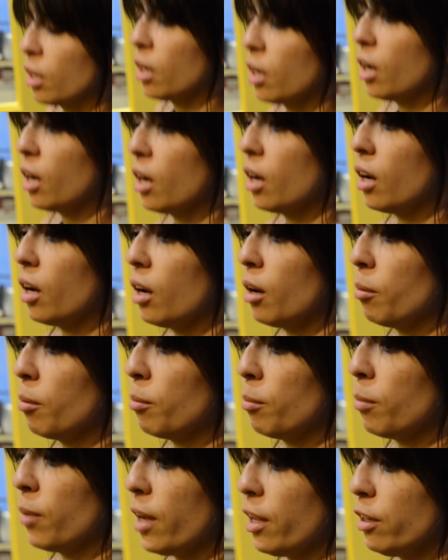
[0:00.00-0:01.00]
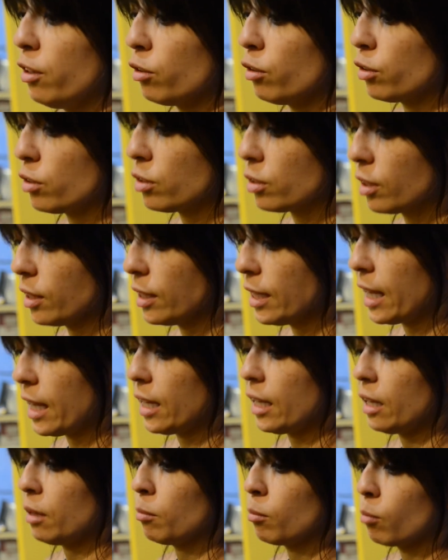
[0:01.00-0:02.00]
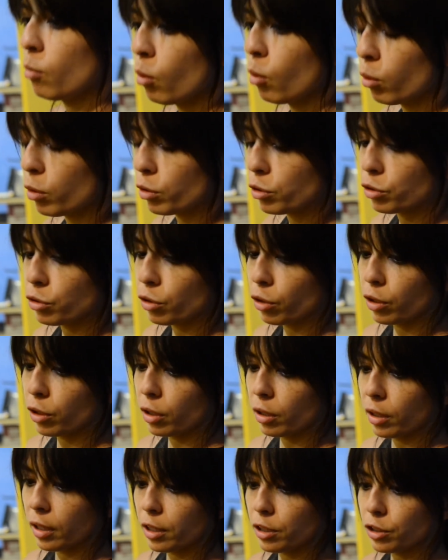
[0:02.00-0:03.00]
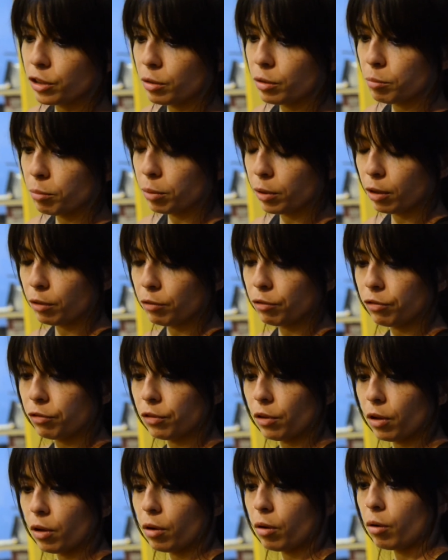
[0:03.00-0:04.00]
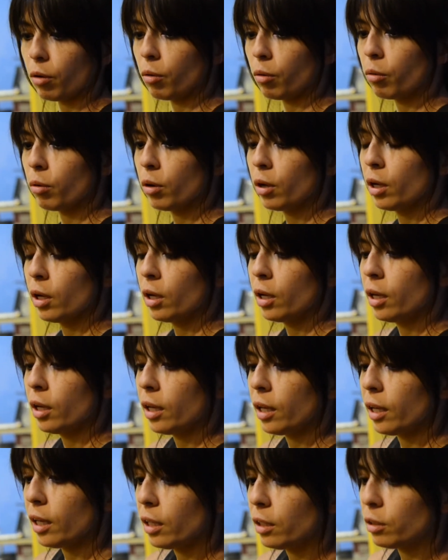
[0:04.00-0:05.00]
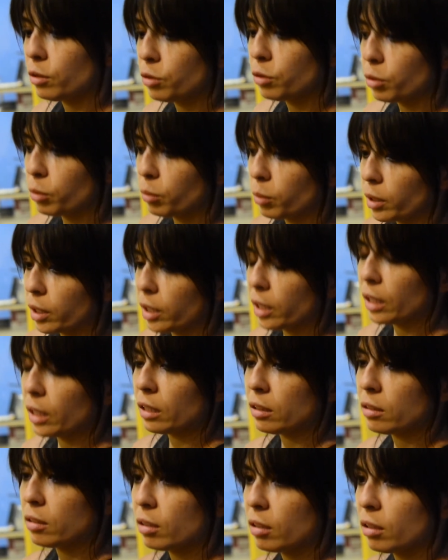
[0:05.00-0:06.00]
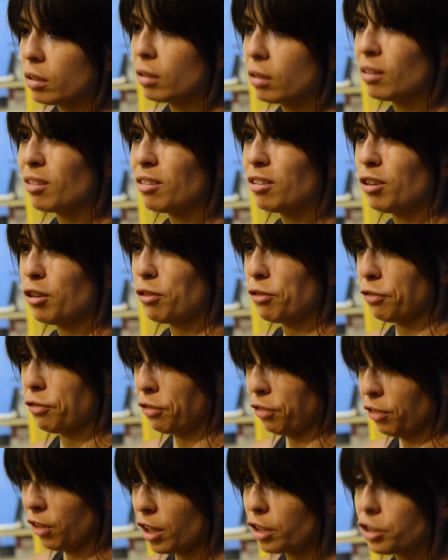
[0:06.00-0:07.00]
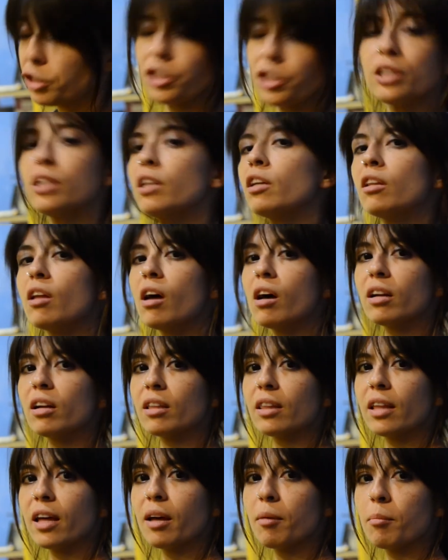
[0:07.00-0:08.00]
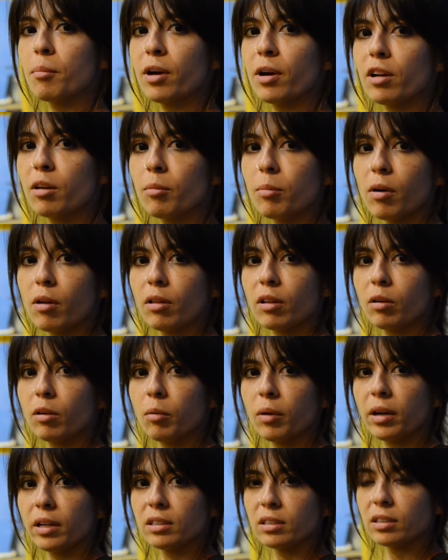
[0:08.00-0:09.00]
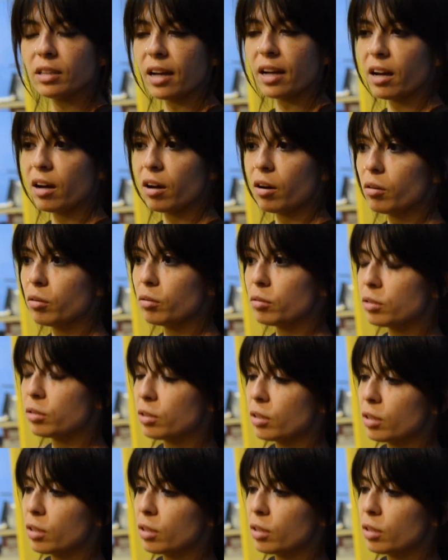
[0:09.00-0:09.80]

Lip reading: And you're just getting more circulation, blood flow into it. You're flushing a lot of that metabolic waste out.